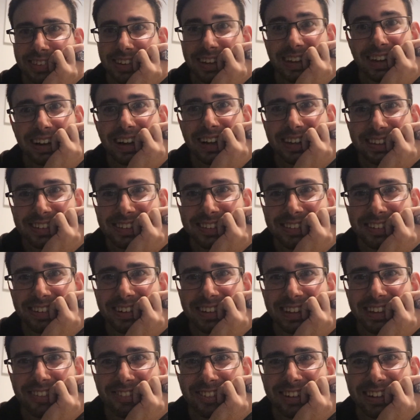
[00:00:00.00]
You guys
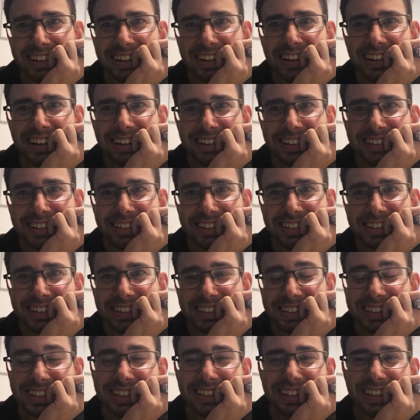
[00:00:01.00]
enjoying the video?
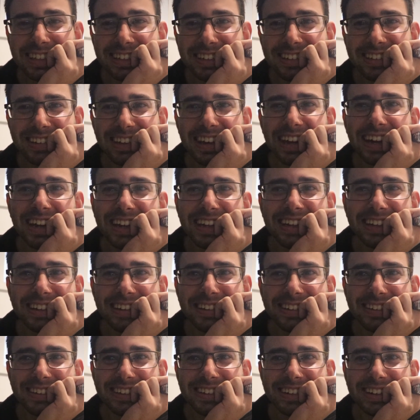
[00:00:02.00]
Is this
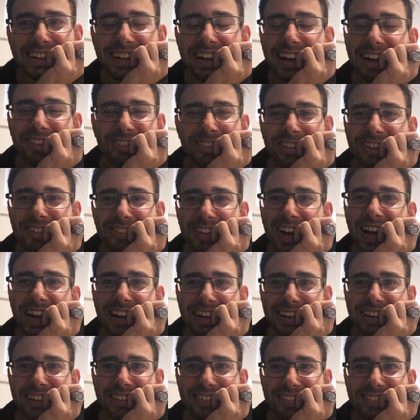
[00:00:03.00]
entertaining? I'm just
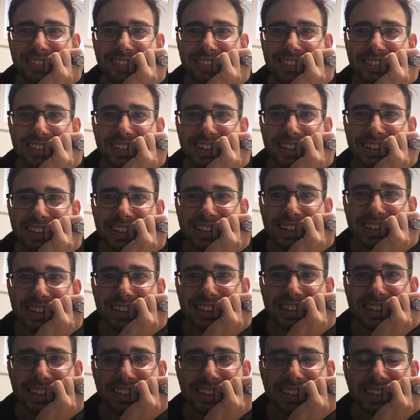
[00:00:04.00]
random.
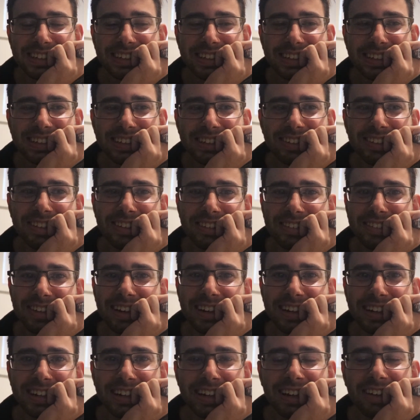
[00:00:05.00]

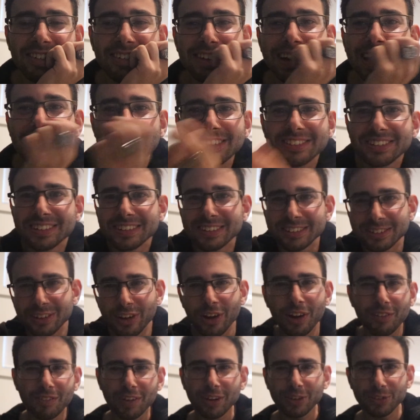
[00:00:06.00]
I'm actually
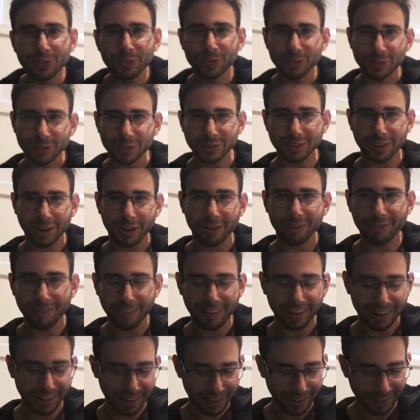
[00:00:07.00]
showing my true self
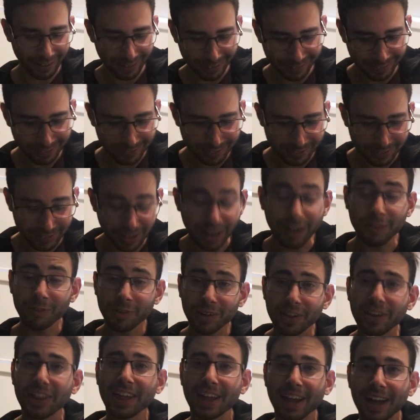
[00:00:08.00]
right now. I
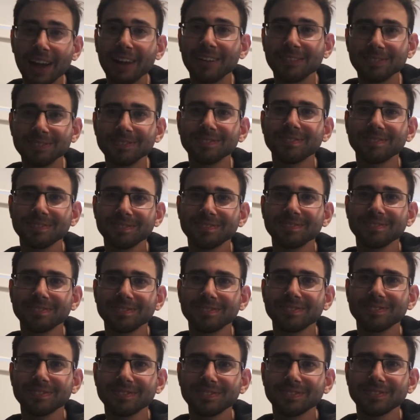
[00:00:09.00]
really am.
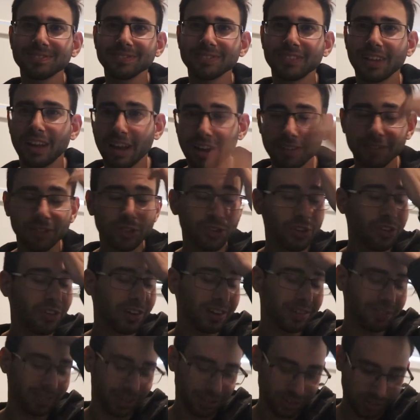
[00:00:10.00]
I'm
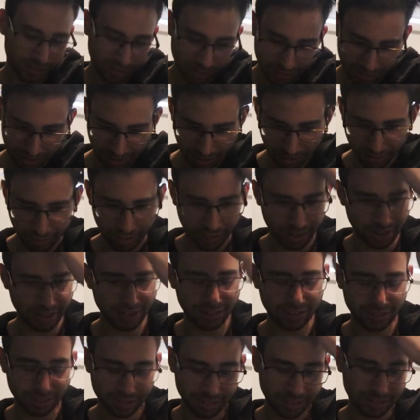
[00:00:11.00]
showing my true self right
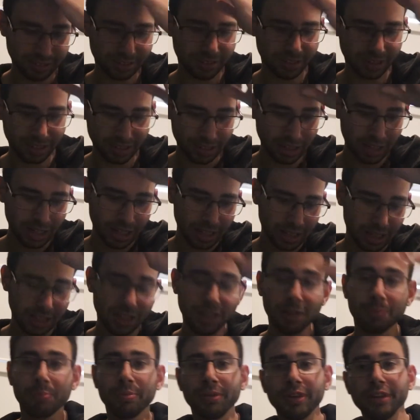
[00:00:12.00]
now. So it's like,
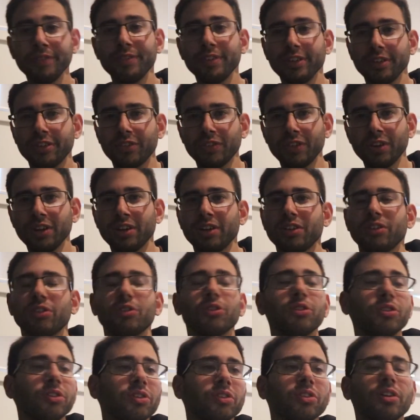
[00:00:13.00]
in the previous videos, it
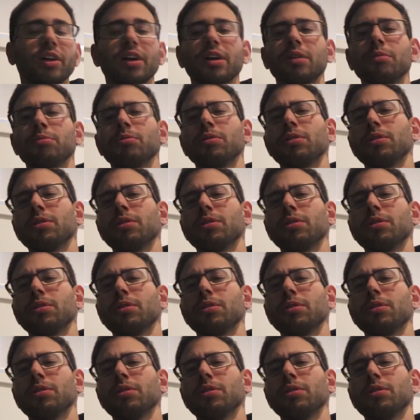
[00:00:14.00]
was just like,